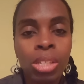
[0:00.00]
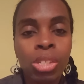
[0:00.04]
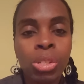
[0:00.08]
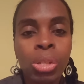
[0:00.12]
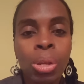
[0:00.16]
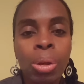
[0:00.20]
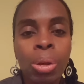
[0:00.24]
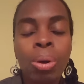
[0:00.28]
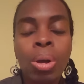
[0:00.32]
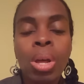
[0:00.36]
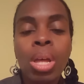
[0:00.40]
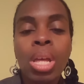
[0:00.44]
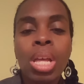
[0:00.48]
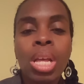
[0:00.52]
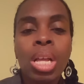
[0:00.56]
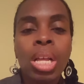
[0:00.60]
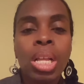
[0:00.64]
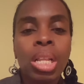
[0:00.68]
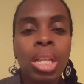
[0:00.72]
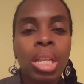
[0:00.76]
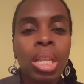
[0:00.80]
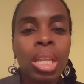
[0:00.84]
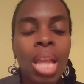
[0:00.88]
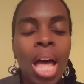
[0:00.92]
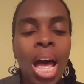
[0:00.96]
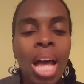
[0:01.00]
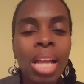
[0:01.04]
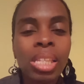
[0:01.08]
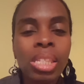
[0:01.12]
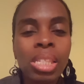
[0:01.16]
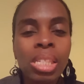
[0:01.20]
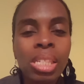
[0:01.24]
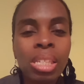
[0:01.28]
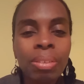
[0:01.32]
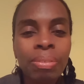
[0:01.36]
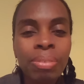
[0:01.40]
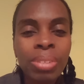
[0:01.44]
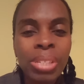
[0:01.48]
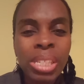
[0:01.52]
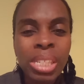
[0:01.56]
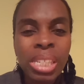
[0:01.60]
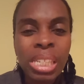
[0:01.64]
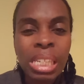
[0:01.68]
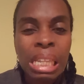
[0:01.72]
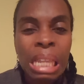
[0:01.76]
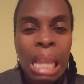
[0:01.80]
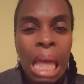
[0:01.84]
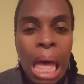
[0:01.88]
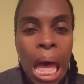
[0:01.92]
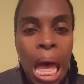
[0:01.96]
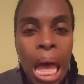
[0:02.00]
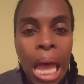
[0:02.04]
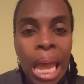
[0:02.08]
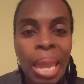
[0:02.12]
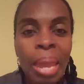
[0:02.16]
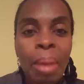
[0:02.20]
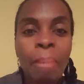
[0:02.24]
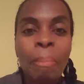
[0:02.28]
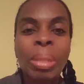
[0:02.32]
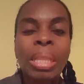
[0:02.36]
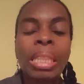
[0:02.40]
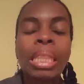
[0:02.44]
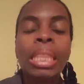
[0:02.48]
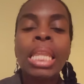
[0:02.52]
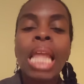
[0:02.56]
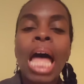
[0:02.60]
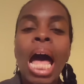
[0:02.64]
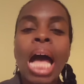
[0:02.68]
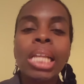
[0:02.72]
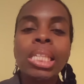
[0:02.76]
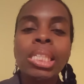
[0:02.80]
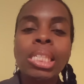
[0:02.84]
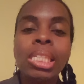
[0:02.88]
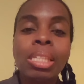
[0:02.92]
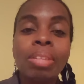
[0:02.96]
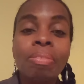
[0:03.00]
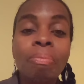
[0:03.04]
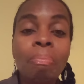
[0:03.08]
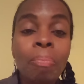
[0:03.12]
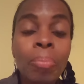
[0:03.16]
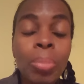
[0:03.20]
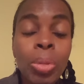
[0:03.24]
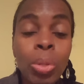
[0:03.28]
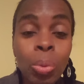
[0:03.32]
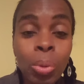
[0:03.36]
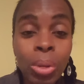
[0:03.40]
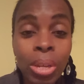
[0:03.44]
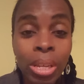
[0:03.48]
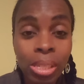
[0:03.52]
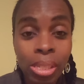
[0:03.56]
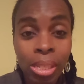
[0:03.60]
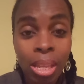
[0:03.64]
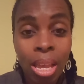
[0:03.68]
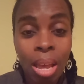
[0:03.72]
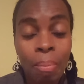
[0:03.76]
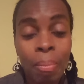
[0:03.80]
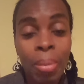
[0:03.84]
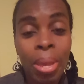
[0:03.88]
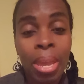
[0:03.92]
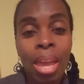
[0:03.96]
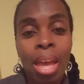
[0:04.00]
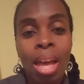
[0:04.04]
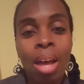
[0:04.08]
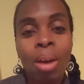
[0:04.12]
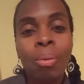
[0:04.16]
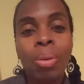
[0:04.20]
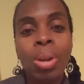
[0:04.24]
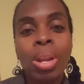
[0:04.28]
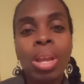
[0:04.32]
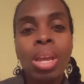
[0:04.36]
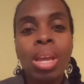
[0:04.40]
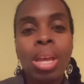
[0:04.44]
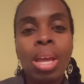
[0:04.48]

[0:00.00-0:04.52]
So lots of slime, lots of mucus coming out.